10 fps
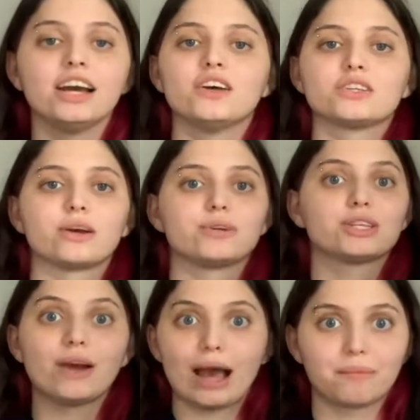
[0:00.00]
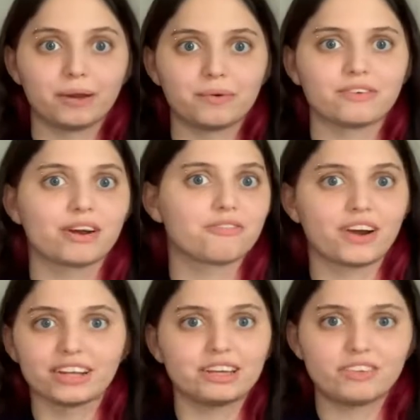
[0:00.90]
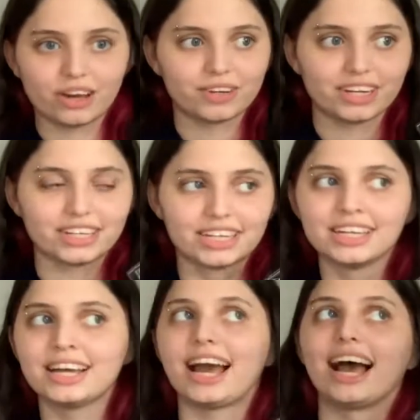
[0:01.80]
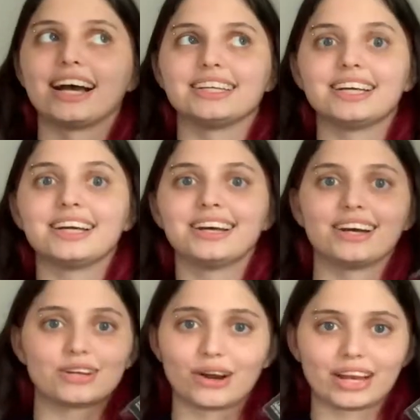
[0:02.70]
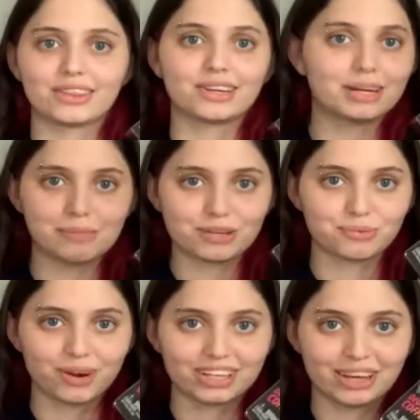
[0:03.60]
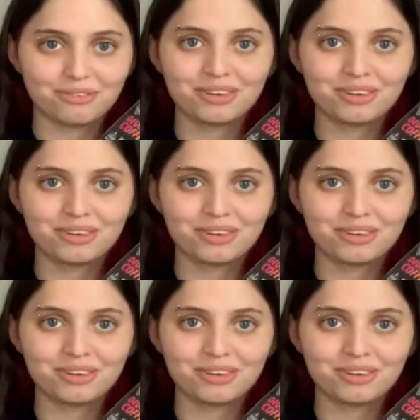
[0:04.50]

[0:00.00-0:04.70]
So I was so happy whenever I finally found it at a Target 30 minutes from where I live.